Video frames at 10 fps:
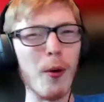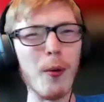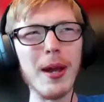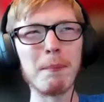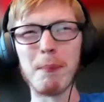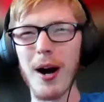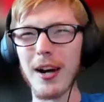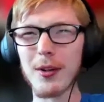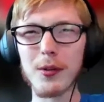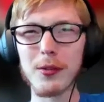throwing
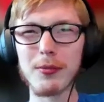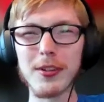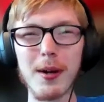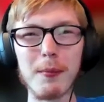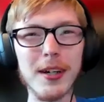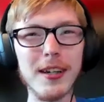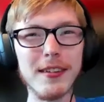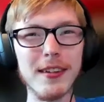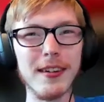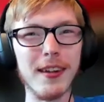bottles for some
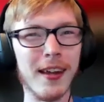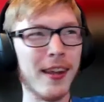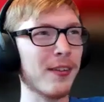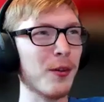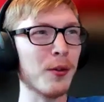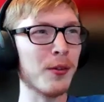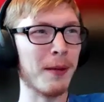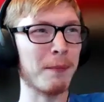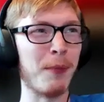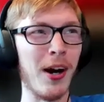reason. I guess there was
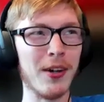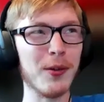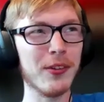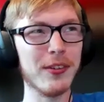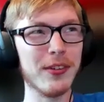like bottles.